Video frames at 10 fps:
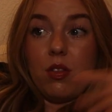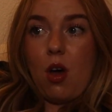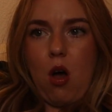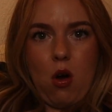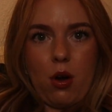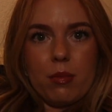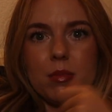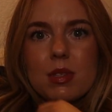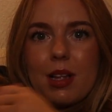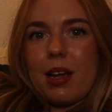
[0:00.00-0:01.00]

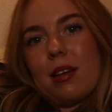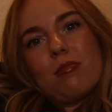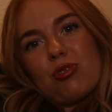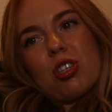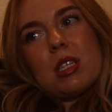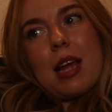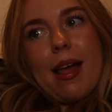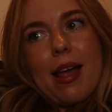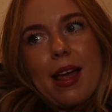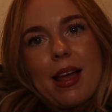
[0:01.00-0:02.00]
arms like just
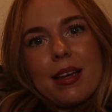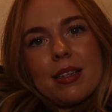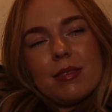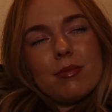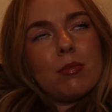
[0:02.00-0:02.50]
hang